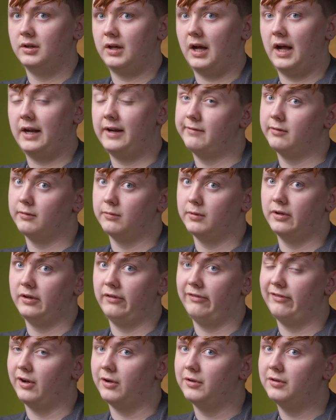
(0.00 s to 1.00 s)
I never really
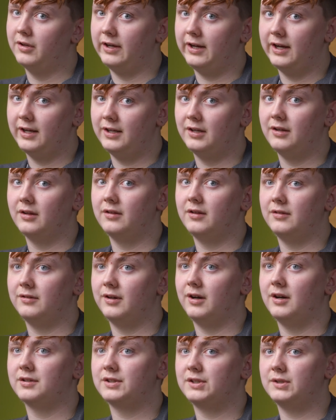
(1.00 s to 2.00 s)
felt like I needed to
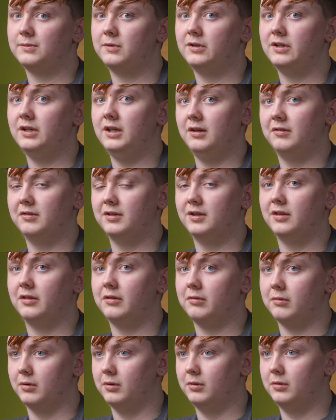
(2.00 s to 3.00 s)
talk to someone, even
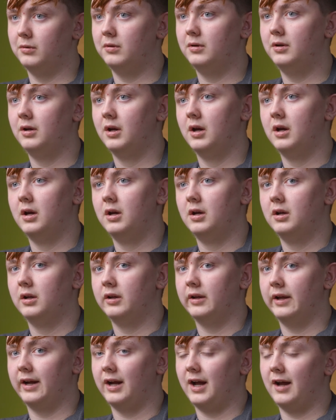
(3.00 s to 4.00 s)
through,
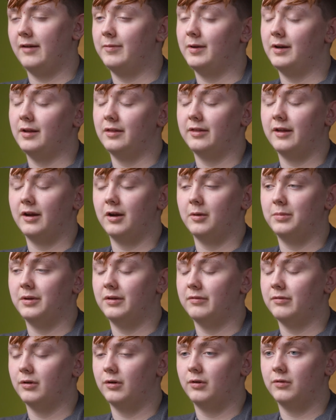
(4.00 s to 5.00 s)
like, I've been in
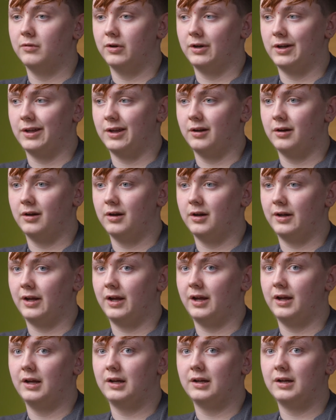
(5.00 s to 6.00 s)
therapy for over a year, and
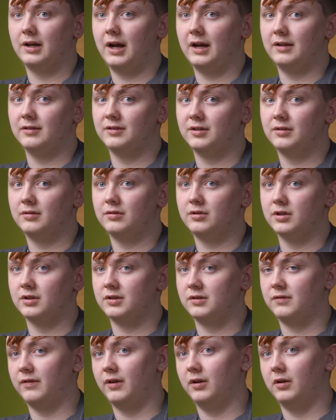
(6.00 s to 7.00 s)
I
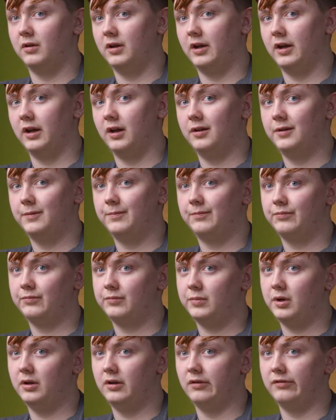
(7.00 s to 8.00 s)
just felt like
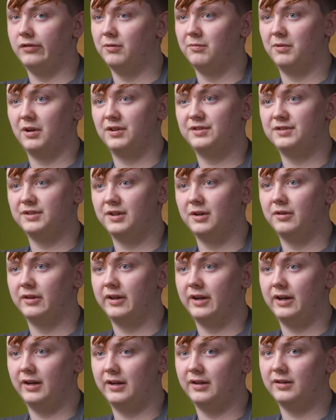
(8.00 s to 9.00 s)
probably a few months ago
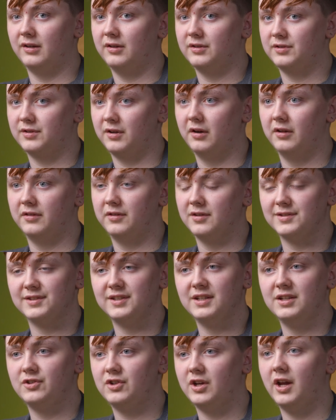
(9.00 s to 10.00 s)
that I started to
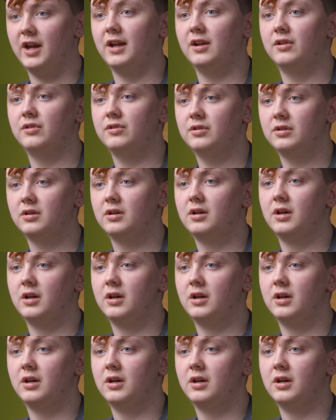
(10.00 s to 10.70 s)
see change.